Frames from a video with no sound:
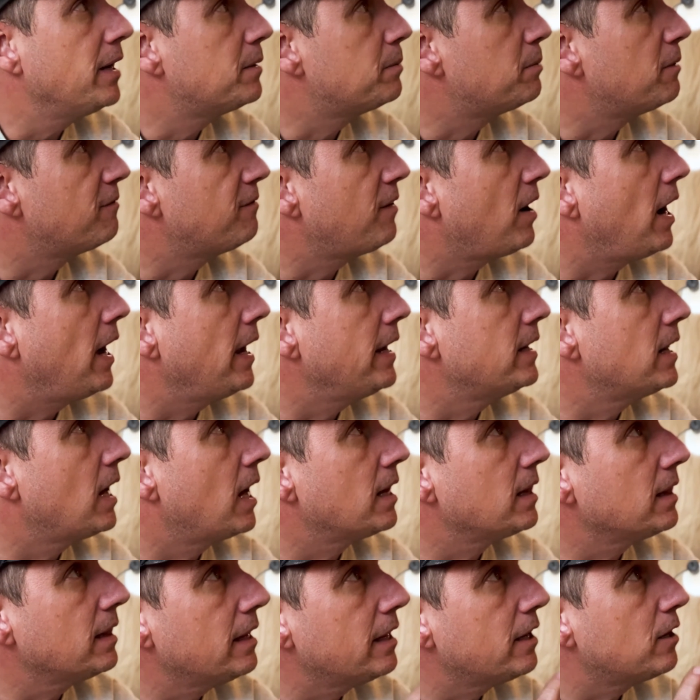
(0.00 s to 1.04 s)
to provide a
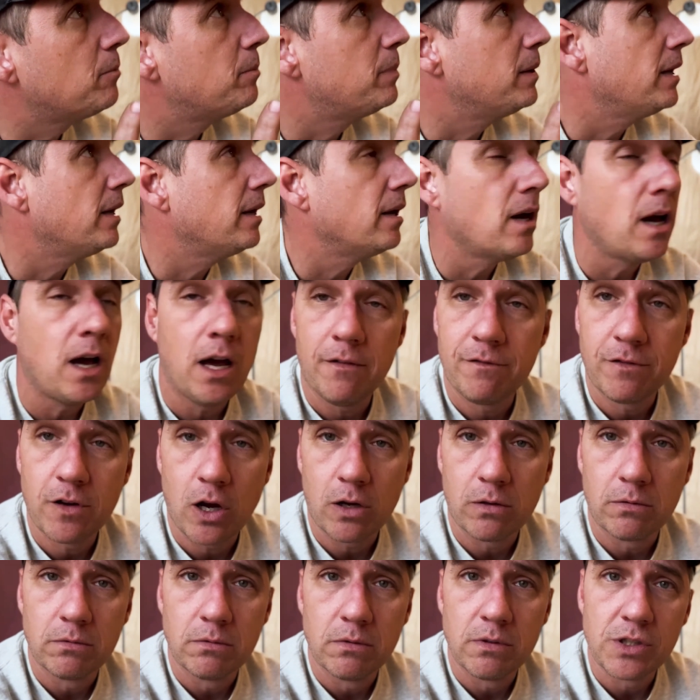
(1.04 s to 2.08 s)
little bit of
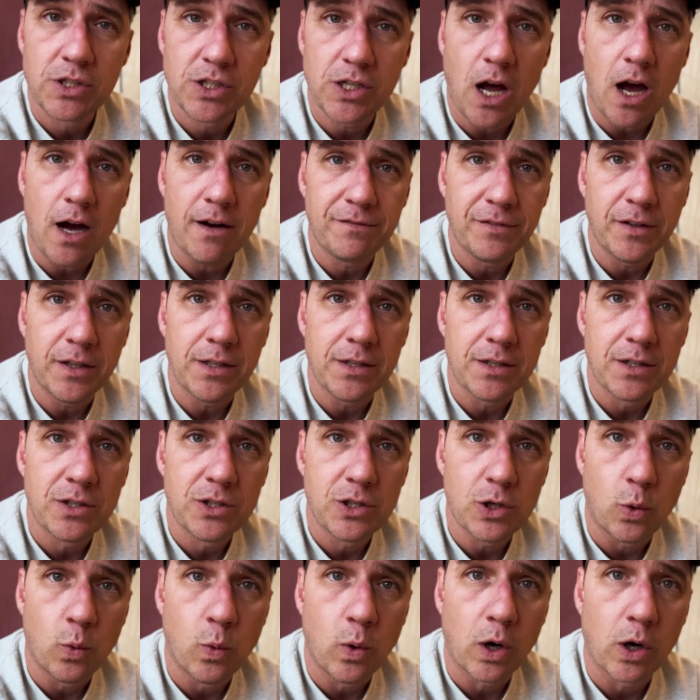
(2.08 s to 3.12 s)
soffit
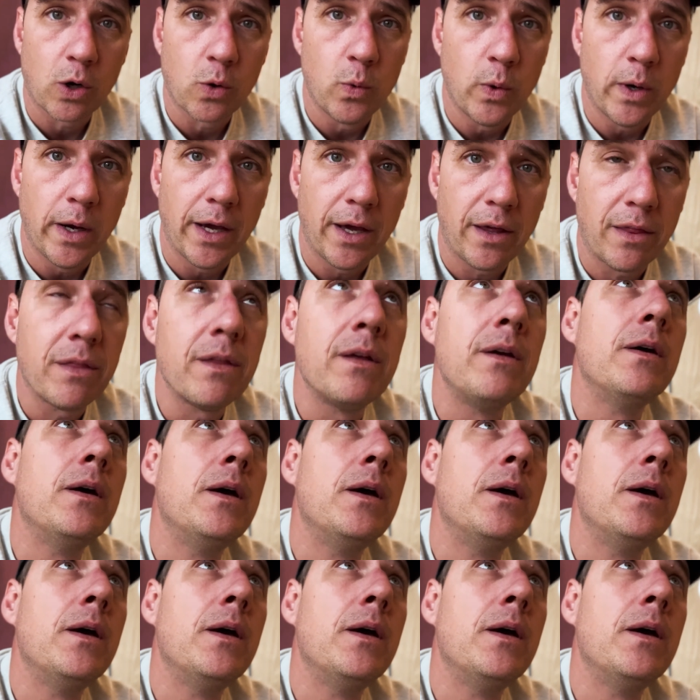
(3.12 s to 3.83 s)
to work with.